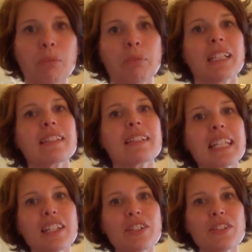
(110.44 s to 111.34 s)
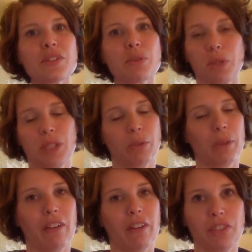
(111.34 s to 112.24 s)
Because here's the work we
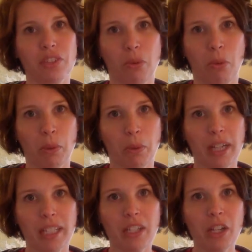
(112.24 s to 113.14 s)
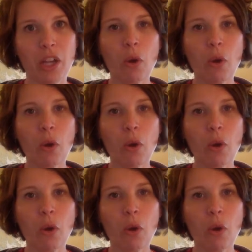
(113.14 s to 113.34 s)
have to do when we're writing.